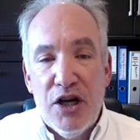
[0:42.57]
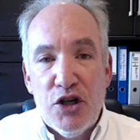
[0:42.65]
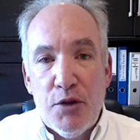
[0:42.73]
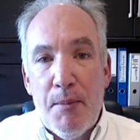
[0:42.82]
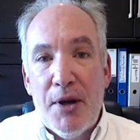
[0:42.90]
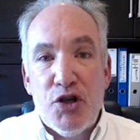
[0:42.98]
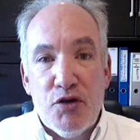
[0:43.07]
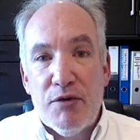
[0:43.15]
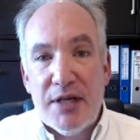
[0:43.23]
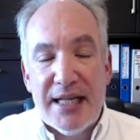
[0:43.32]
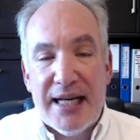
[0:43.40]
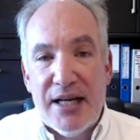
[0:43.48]
to measure
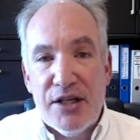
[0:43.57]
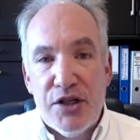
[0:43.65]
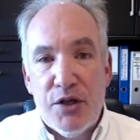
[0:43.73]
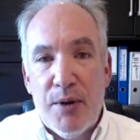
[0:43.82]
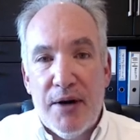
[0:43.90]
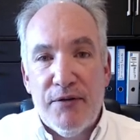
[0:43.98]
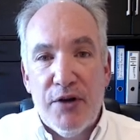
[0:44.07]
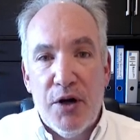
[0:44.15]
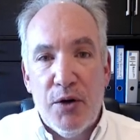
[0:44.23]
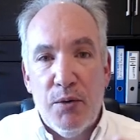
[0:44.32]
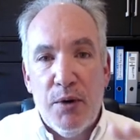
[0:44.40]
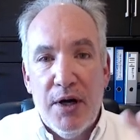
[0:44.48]
it against. You have
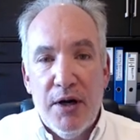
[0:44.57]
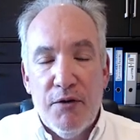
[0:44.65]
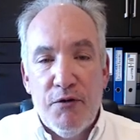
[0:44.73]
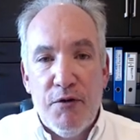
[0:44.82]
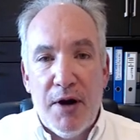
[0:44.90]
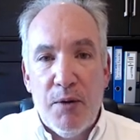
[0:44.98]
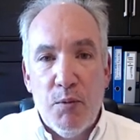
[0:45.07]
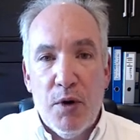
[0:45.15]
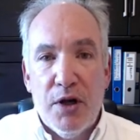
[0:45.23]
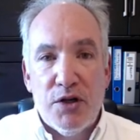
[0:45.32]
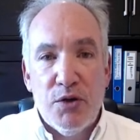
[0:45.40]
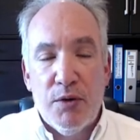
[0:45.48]
no
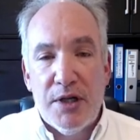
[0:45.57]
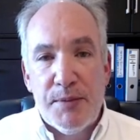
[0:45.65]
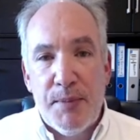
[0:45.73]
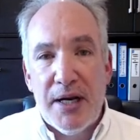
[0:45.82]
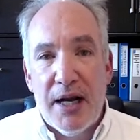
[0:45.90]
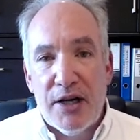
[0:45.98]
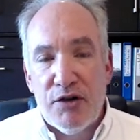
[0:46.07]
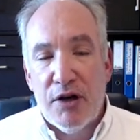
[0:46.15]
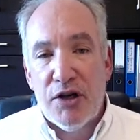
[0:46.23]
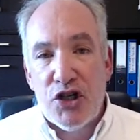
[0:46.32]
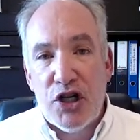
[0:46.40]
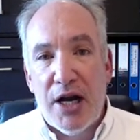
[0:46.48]
framework at all. It's a bit like trying
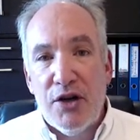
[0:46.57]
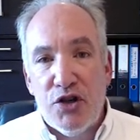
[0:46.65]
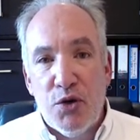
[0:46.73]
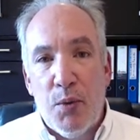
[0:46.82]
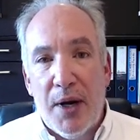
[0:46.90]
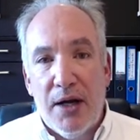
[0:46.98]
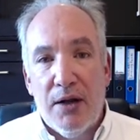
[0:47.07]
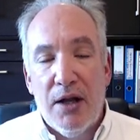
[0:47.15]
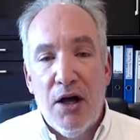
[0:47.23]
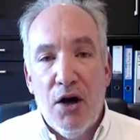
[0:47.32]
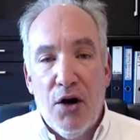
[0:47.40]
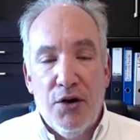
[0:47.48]
to change a wheel
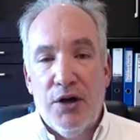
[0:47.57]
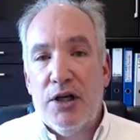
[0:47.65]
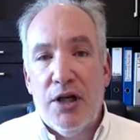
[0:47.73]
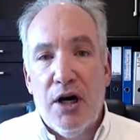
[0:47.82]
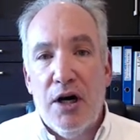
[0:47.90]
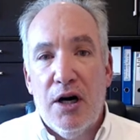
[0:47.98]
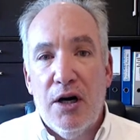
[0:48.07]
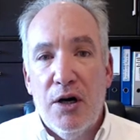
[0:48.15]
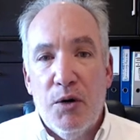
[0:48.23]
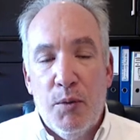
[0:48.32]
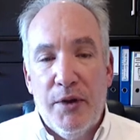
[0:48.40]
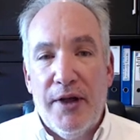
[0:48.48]
on a car
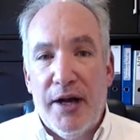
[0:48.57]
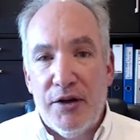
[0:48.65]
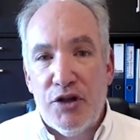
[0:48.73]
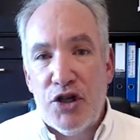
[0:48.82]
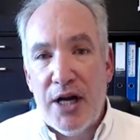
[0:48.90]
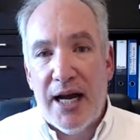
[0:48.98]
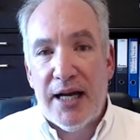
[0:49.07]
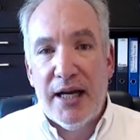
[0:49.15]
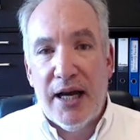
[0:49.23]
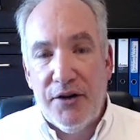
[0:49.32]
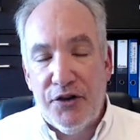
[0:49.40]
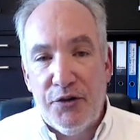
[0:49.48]
without a jack
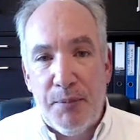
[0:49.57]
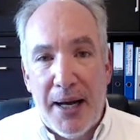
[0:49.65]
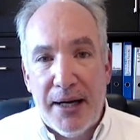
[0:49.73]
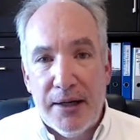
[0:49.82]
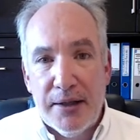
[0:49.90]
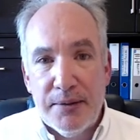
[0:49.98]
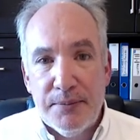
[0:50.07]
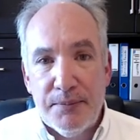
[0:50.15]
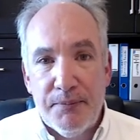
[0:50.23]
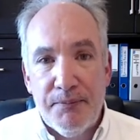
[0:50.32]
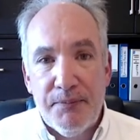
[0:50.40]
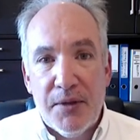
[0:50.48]
and a spanner.
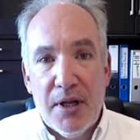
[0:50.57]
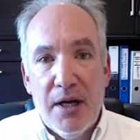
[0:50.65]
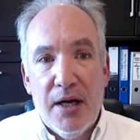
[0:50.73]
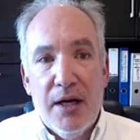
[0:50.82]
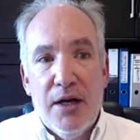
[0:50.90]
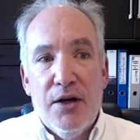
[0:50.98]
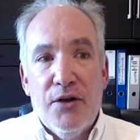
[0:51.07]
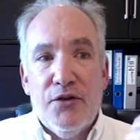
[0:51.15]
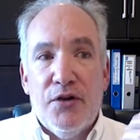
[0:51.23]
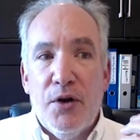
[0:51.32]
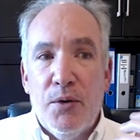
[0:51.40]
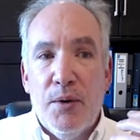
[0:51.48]

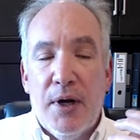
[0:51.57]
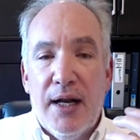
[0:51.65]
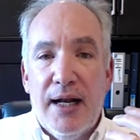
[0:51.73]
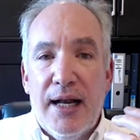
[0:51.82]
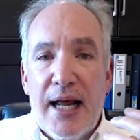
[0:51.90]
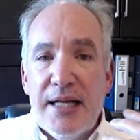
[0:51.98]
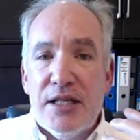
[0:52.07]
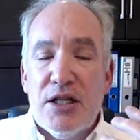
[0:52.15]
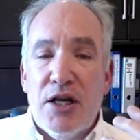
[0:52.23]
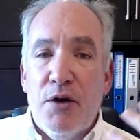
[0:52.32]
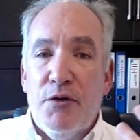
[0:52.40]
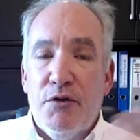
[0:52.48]
So let's
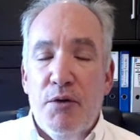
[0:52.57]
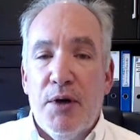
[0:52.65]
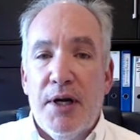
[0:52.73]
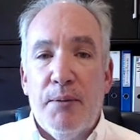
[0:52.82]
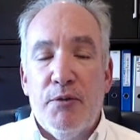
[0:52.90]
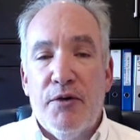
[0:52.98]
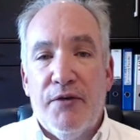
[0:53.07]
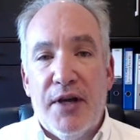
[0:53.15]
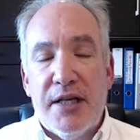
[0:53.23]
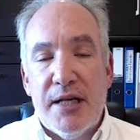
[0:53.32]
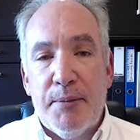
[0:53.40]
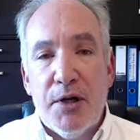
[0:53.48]
go through a number of
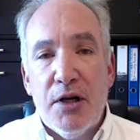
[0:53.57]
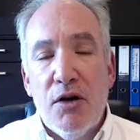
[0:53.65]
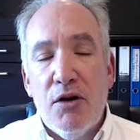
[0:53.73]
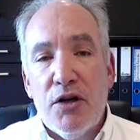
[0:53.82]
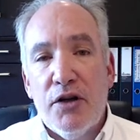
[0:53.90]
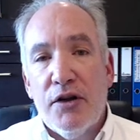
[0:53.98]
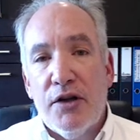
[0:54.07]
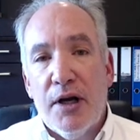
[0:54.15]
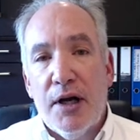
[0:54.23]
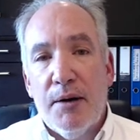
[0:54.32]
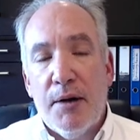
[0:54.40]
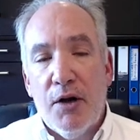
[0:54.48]
these. I'm going to look at
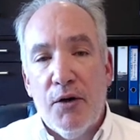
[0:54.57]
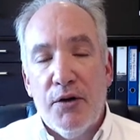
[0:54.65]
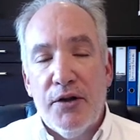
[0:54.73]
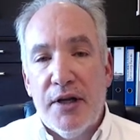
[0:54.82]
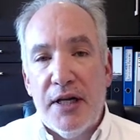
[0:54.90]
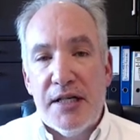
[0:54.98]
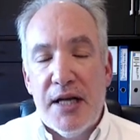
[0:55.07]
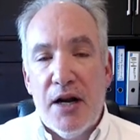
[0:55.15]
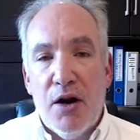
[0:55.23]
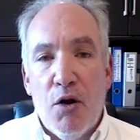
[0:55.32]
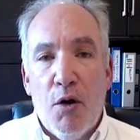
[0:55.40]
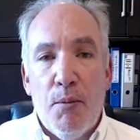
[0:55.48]
uh, a lot of these in
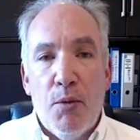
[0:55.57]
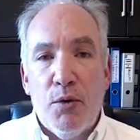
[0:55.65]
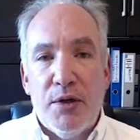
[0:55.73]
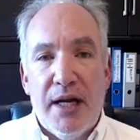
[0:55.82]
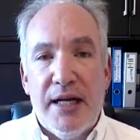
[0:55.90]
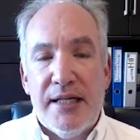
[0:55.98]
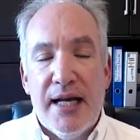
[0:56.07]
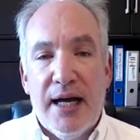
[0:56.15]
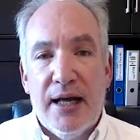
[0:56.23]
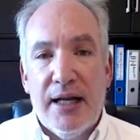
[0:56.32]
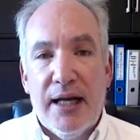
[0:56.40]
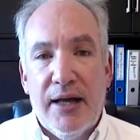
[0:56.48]
a lot more
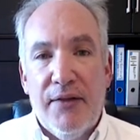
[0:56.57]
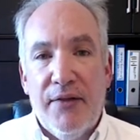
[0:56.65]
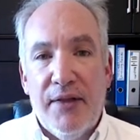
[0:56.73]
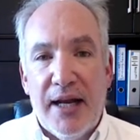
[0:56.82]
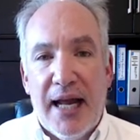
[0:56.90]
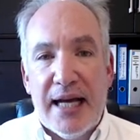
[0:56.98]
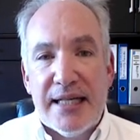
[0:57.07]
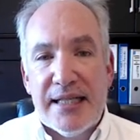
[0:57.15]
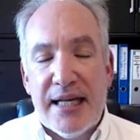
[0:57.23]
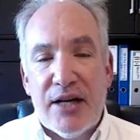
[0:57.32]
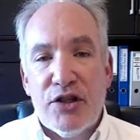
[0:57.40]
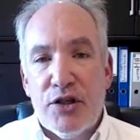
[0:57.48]
detail in the next
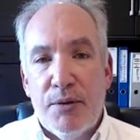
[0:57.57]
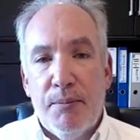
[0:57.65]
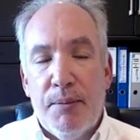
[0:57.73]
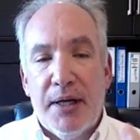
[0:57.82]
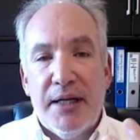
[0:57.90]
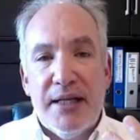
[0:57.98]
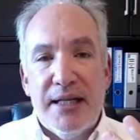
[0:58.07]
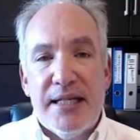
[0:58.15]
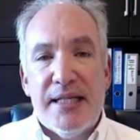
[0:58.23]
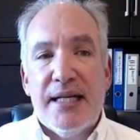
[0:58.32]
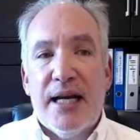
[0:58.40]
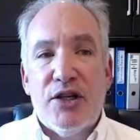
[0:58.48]
section, but in this
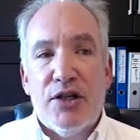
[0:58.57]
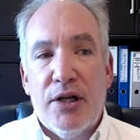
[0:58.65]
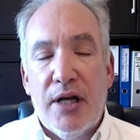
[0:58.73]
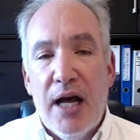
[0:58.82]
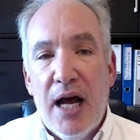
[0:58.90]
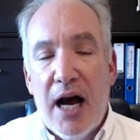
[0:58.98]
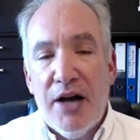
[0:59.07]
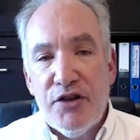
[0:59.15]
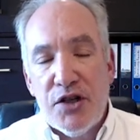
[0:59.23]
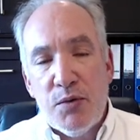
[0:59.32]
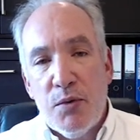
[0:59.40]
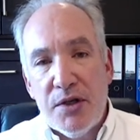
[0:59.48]
section, I
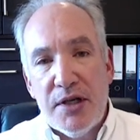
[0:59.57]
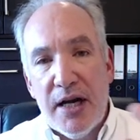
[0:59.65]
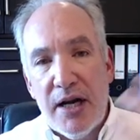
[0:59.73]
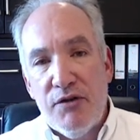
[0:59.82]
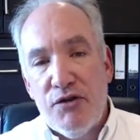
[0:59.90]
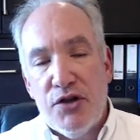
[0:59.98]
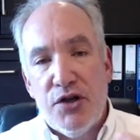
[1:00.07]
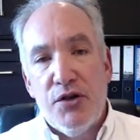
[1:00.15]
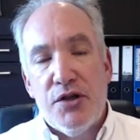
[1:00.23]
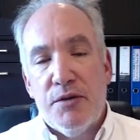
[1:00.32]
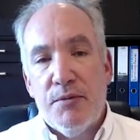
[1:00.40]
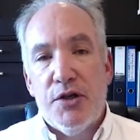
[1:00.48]
just want to
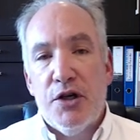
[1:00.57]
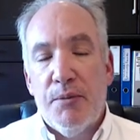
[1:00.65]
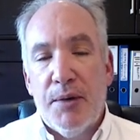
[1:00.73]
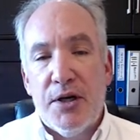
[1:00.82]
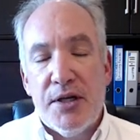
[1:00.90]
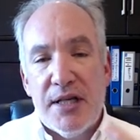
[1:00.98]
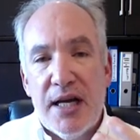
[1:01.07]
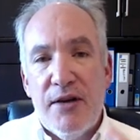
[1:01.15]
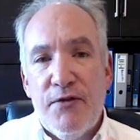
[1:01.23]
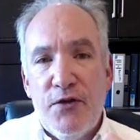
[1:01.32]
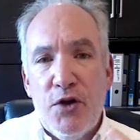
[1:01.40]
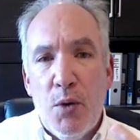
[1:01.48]
introduce them to you because
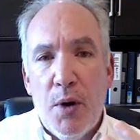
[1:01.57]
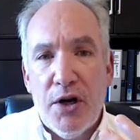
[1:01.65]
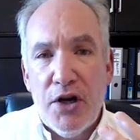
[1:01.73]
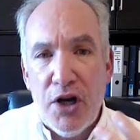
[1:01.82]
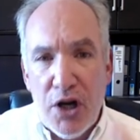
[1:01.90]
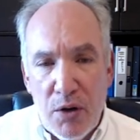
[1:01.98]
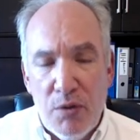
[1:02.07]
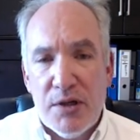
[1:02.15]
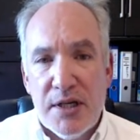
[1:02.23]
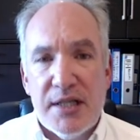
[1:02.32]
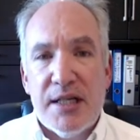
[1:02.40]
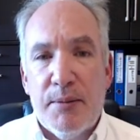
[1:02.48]
if you are new
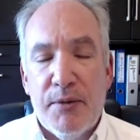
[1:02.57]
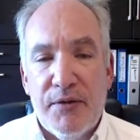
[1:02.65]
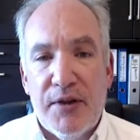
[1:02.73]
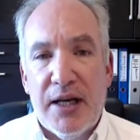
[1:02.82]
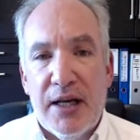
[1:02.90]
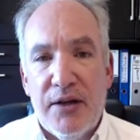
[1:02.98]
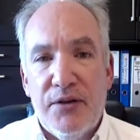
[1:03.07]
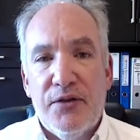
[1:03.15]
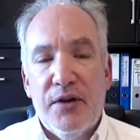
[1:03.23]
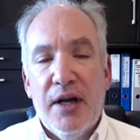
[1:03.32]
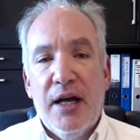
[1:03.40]
to some of these,